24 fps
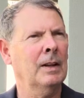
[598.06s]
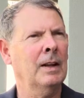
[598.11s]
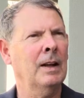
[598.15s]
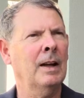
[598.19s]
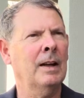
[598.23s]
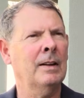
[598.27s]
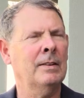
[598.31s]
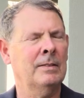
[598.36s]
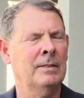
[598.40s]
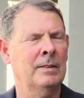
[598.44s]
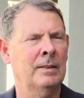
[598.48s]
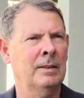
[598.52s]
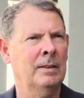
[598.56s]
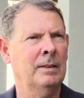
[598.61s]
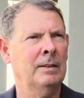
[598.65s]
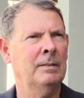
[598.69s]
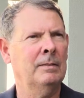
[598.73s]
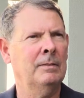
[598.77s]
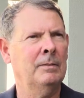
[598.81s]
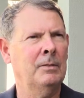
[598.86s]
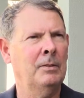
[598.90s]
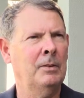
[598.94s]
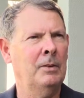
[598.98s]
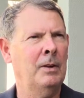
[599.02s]
I see.
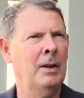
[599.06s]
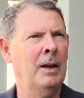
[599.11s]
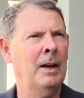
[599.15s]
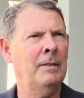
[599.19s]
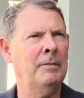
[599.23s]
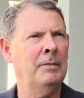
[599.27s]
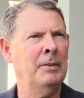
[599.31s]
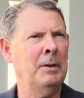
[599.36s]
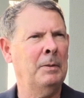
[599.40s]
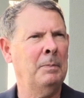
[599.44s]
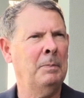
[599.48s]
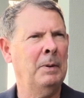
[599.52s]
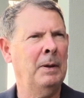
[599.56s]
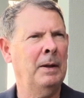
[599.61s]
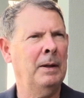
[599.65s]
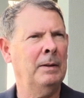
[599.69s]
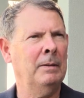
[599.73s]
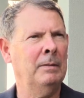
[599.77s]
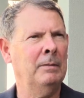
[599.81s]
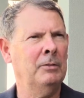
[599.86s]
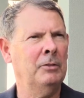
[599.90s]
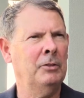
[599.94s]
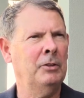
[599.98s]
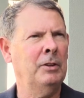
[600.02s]
Do you have any pet
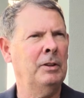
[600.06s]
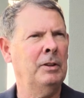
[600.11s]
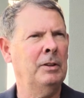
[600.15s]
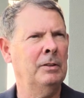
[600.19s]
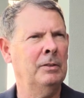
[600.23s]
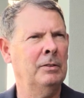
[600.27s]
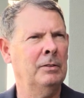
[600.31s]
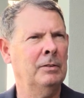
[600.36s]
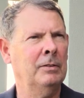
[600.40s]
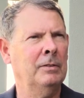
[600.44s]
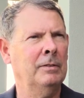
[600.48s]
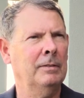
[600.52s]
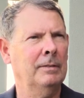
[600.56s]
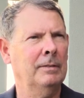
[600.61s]
cheetahs?